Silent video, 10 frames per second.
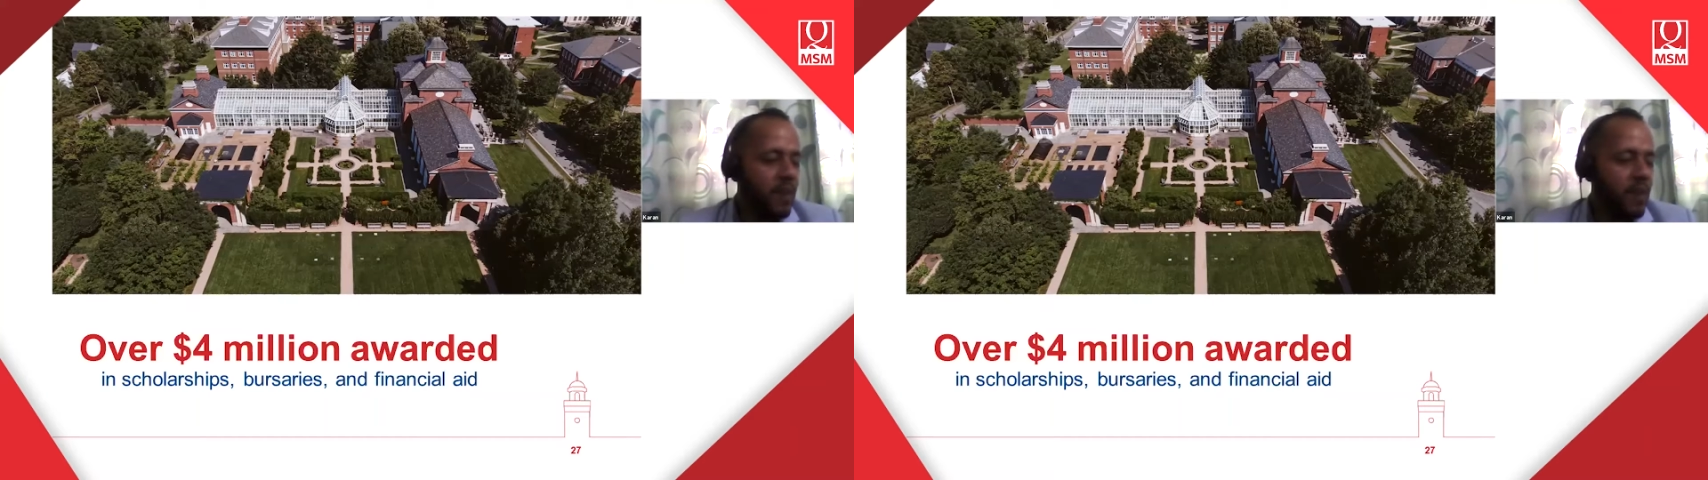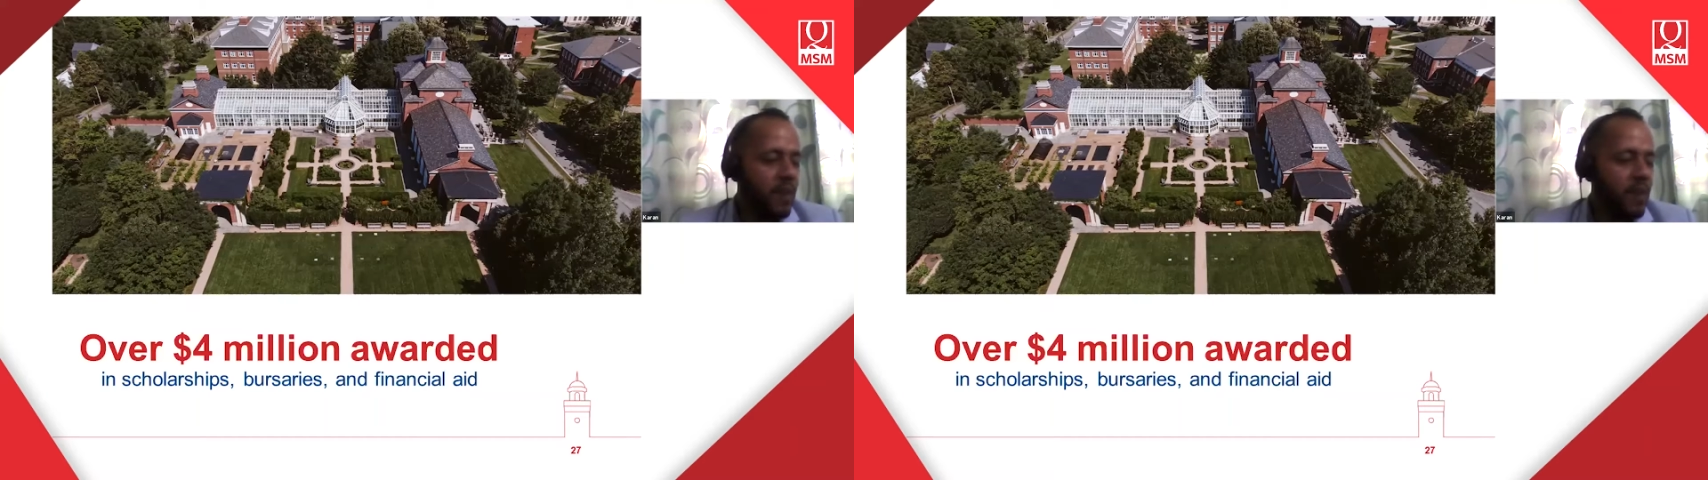
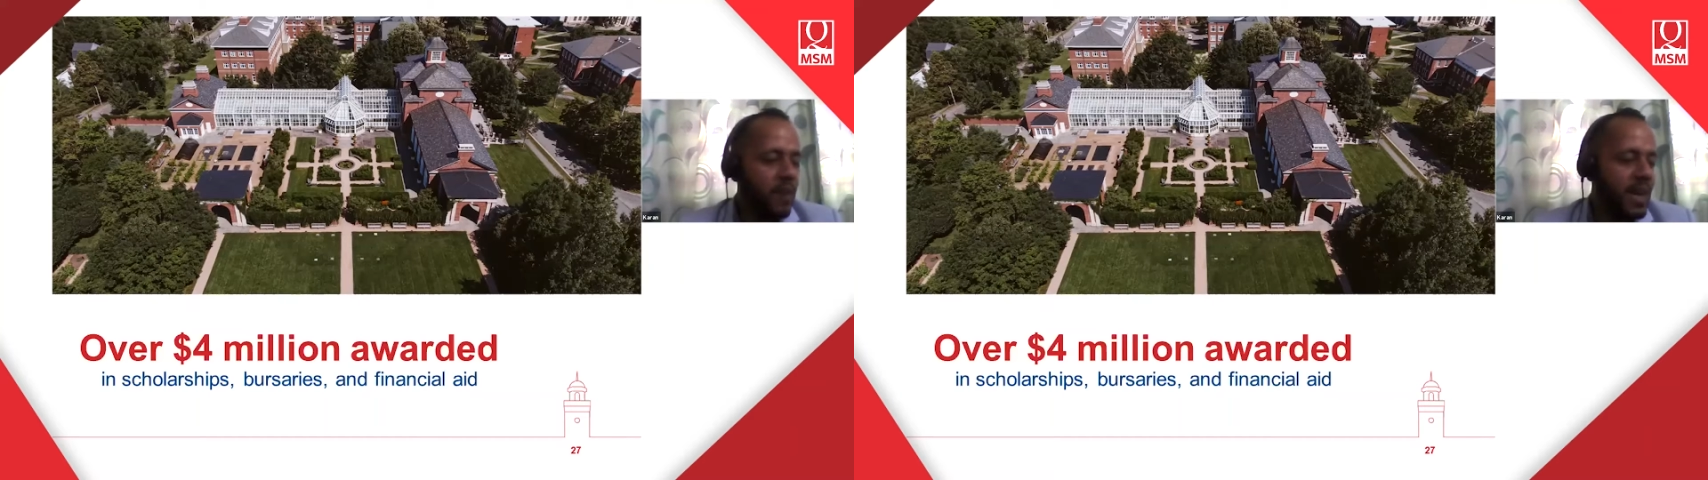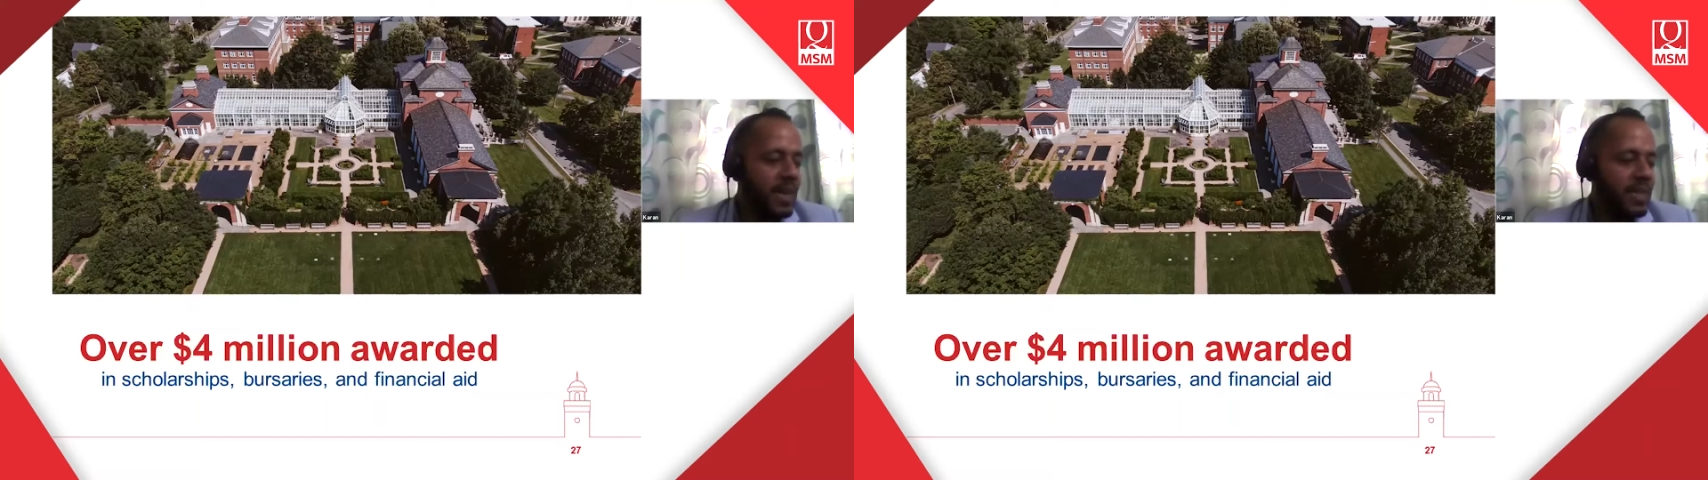Acadia
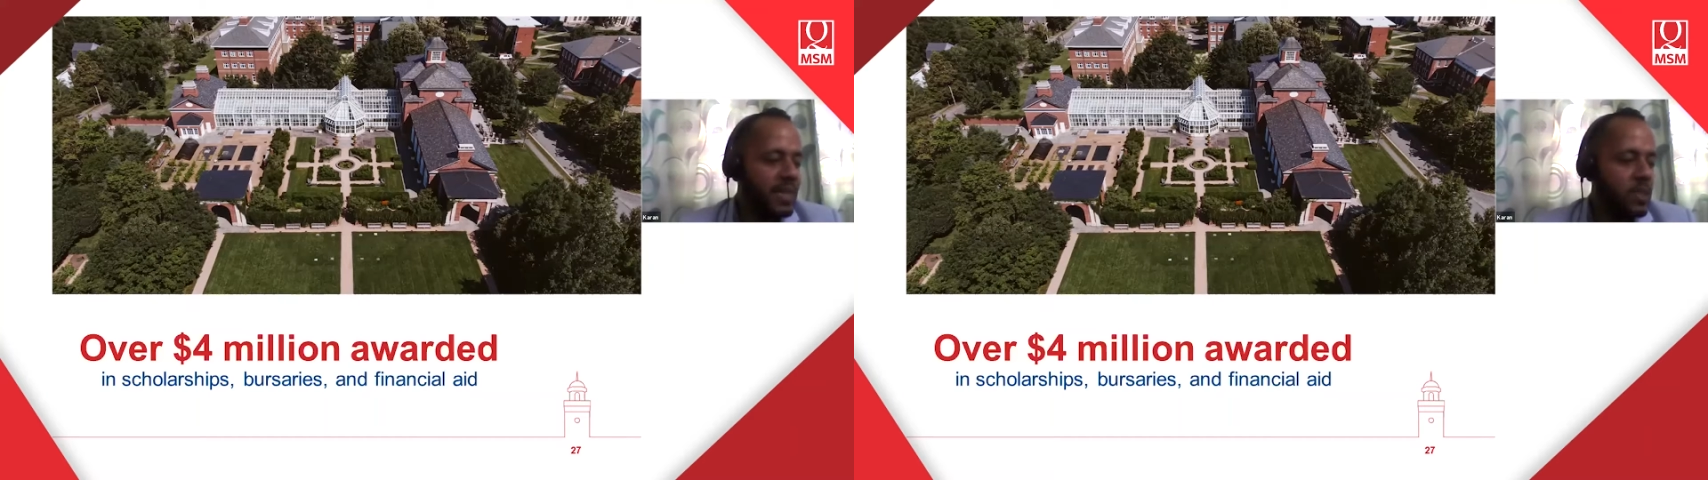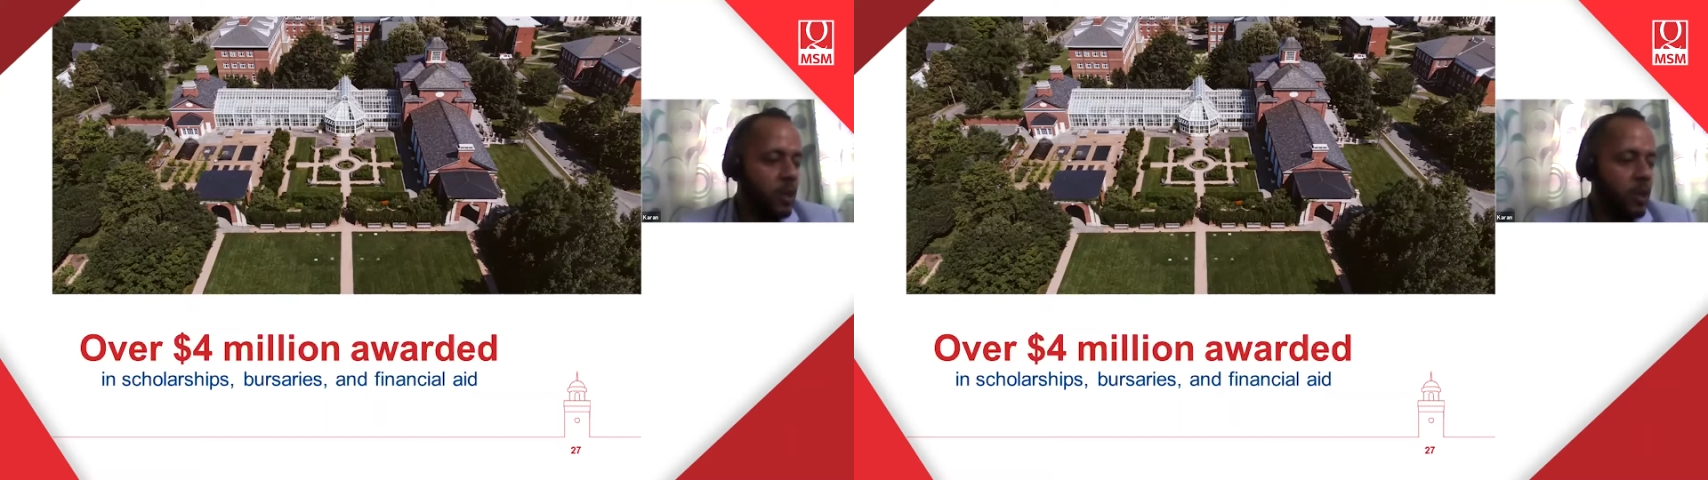entrance
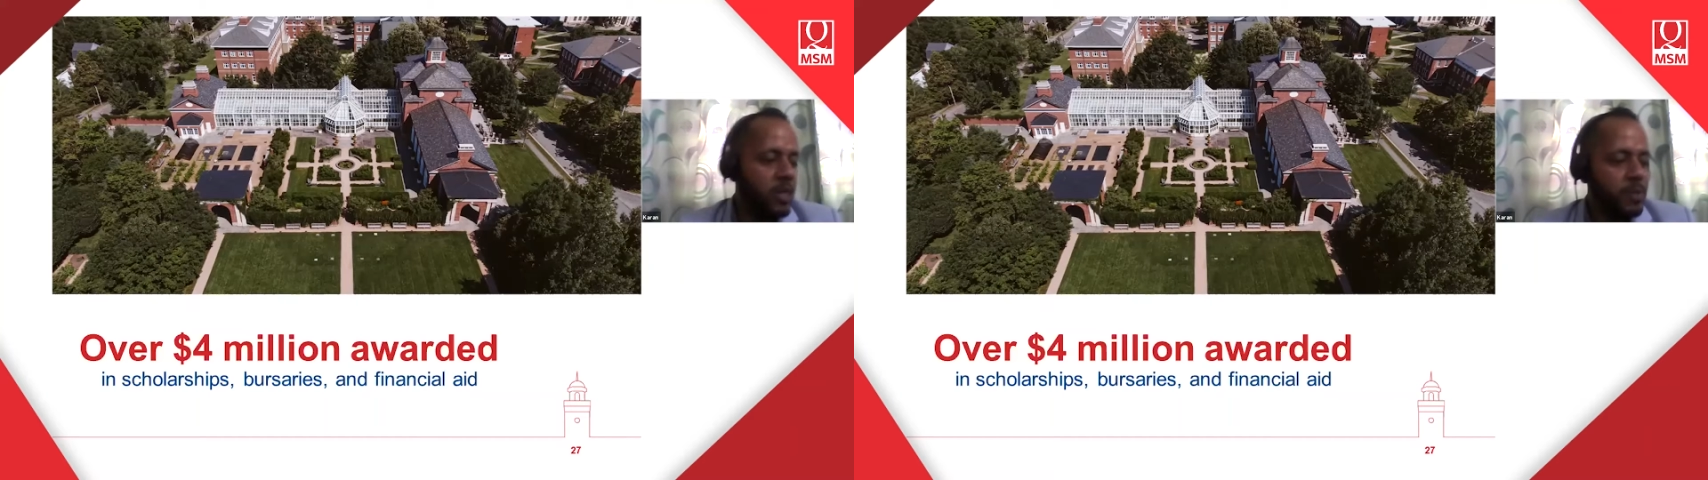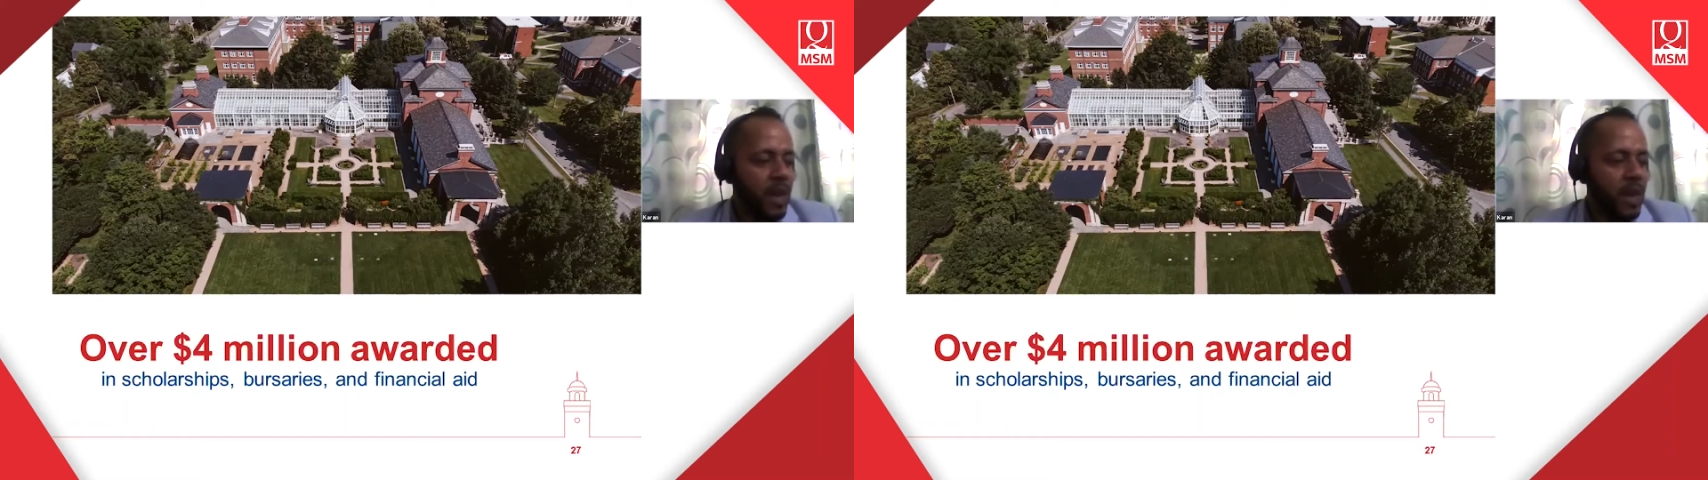scholarships